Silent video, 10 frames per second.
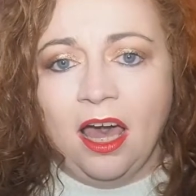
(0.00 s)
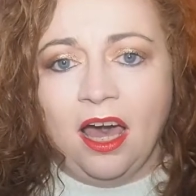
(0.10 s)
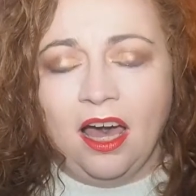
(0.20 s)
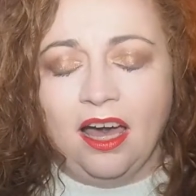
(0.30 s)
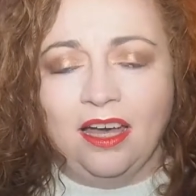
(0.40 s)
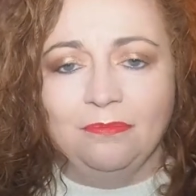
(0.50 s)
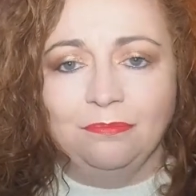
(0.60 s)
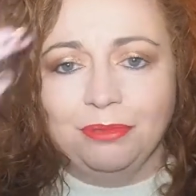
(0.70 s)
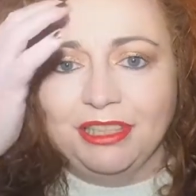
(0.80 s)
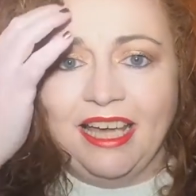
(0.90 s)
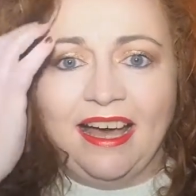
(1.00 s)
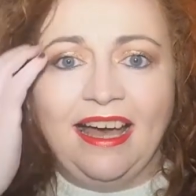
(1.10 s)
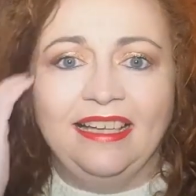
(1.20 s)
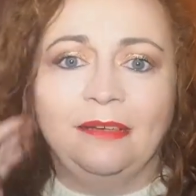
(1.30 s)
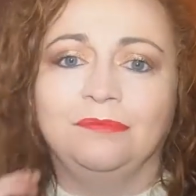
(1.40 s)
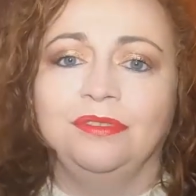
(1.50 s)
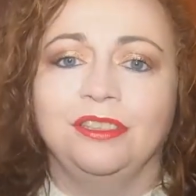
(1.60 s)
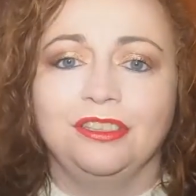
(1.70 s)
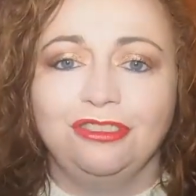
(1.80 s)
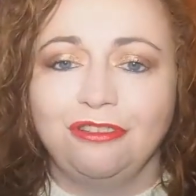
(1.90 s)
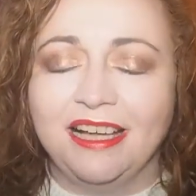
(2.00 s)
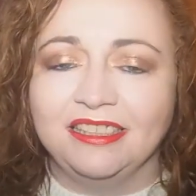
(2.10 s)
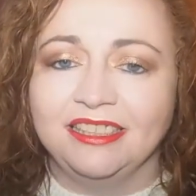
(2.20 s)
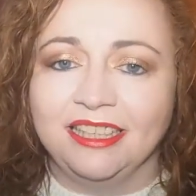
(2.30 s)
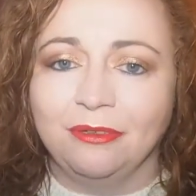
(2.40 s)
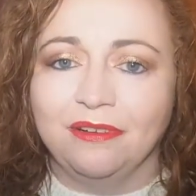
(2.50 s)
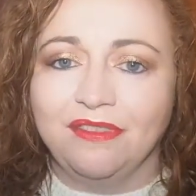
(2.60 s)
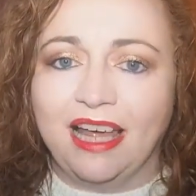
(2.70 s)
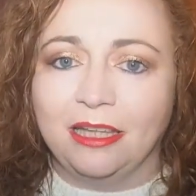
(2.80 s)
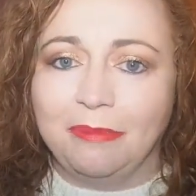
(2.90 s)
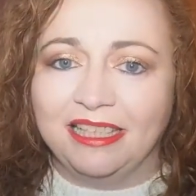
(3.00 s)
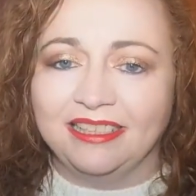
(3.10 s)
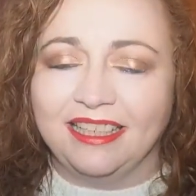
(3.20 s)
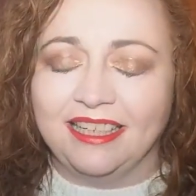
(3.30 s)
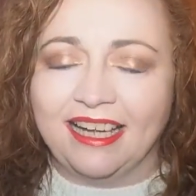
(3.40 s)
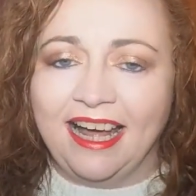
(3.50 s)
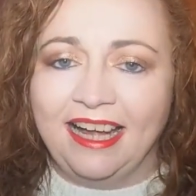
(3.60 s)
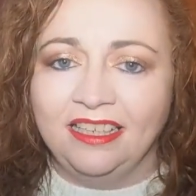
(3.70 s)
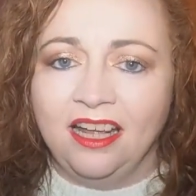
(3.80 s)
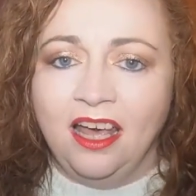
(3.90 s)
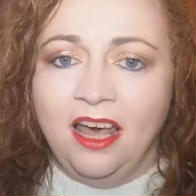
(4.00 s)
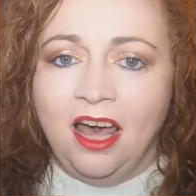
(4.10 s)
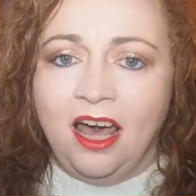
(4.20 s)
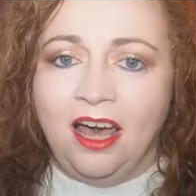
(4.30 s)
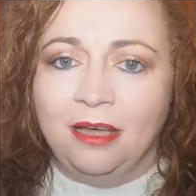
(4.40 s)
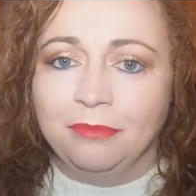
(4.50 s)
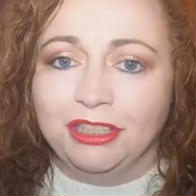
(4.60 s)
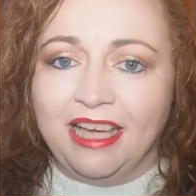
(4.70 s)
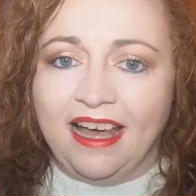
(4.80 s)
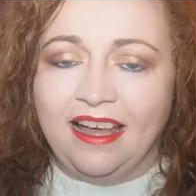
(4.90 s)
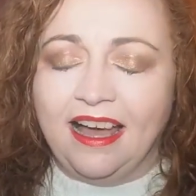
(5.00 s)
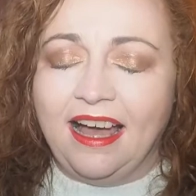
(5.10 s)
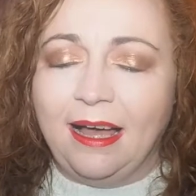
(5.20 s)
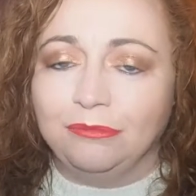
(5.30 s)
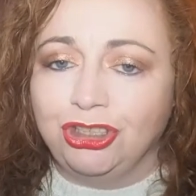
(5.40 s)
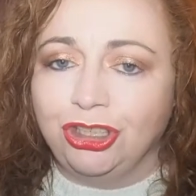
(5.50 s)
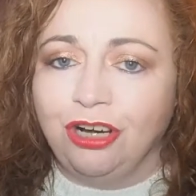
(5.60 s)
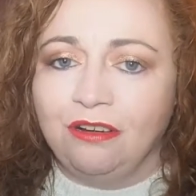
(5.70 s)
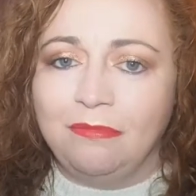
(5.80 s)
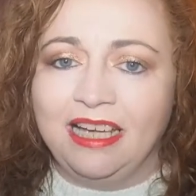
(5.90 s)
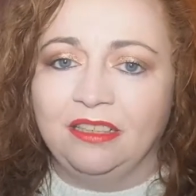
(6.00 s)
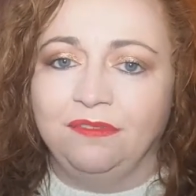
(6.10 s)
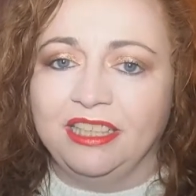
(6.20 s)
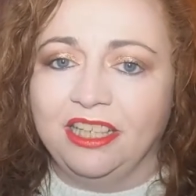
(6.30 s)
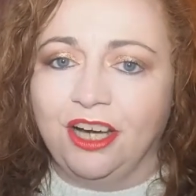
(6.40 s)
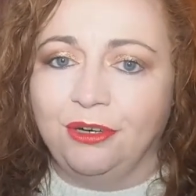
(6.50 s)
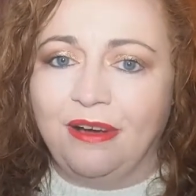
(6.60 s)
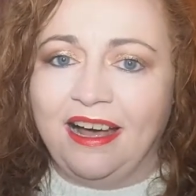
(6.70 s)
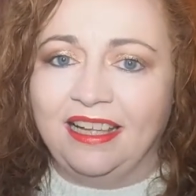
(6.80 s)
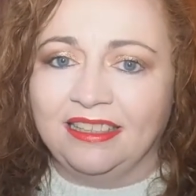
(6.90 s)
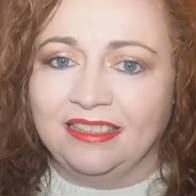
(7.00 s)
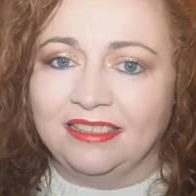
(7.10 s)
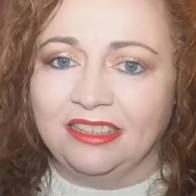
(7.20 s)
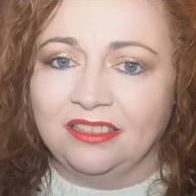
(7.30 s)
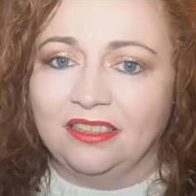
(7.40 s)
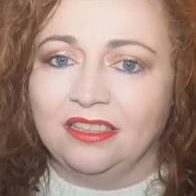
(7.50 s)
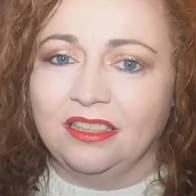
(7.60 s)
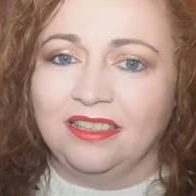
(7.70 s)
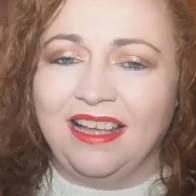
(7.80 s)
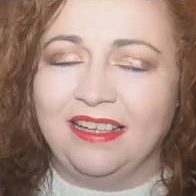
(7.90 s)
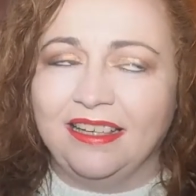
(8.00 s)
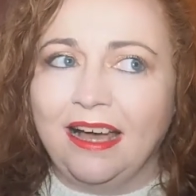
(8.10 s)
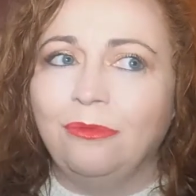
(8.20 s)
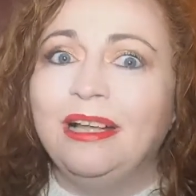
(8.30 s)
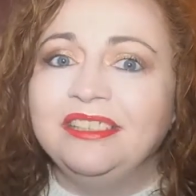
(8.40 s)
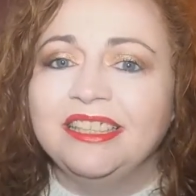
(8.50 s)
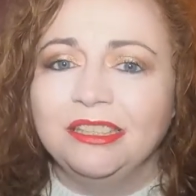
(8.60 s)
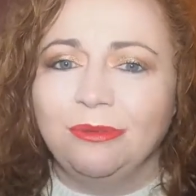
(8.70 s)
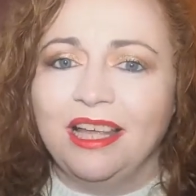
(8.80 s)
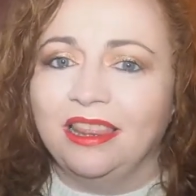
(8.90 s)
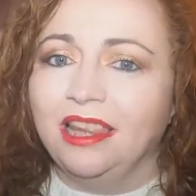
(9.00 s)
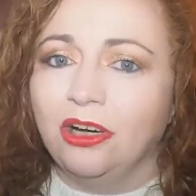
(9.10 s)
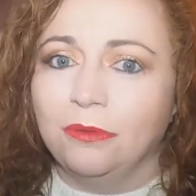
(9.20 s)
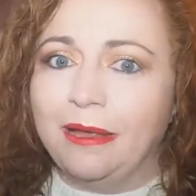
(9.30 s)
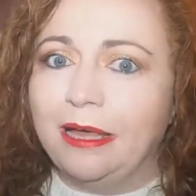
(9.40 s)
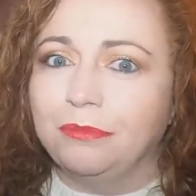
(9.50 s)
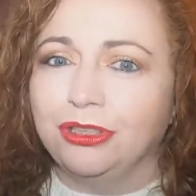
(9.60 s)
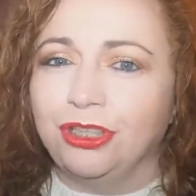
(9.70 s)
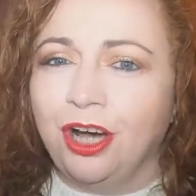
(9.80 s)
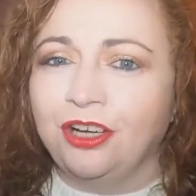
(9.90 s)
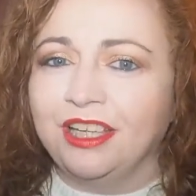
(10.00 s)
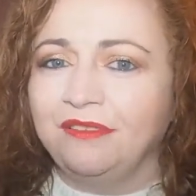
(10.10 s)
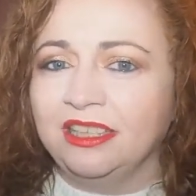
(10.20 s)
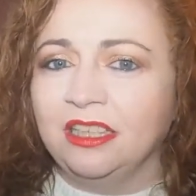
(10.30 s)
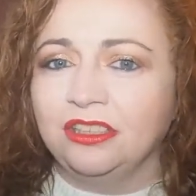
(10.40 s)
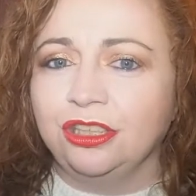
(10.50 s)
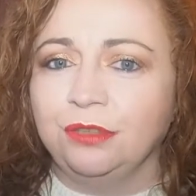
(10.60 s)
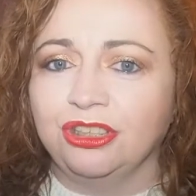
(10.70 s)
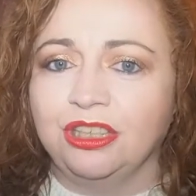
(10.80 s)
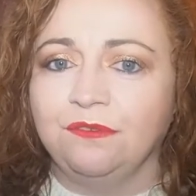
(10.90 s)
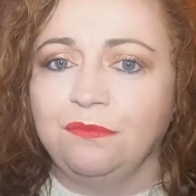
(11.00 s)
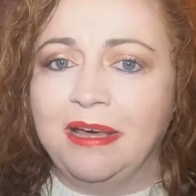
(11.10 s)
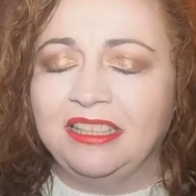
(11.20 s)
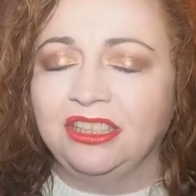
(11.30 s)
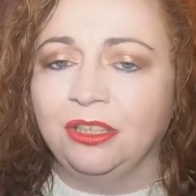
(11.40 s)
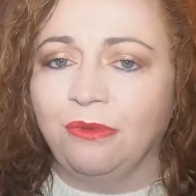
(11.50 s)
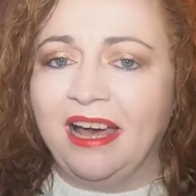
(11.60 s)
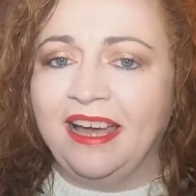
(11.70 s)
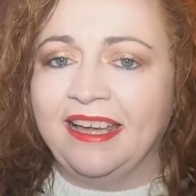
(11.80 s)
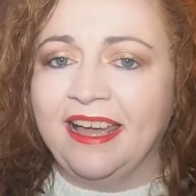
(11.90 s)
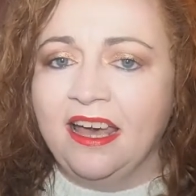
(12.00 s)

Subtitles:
But yeah, I am trying to deal with that the best that I can. But yeah, I'm sure I made a video, and like I went into it a little bit, but not giving too much information away.